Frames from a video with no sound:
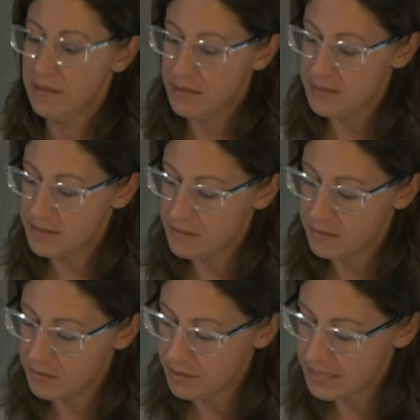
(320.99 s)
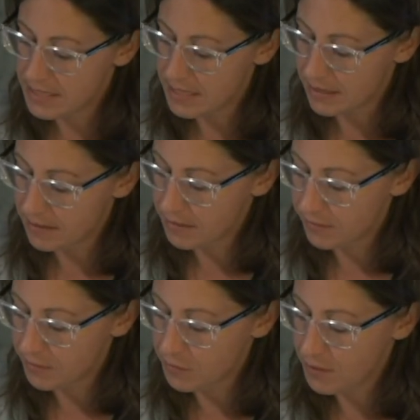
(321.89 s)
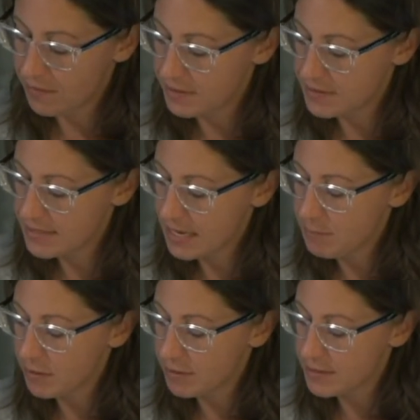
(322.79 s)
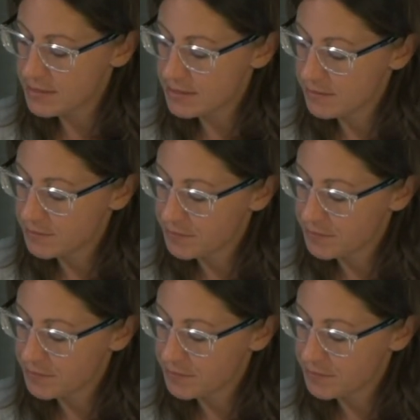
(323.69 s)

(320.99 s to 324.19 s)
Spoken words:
This is a good idea if you have an escape artist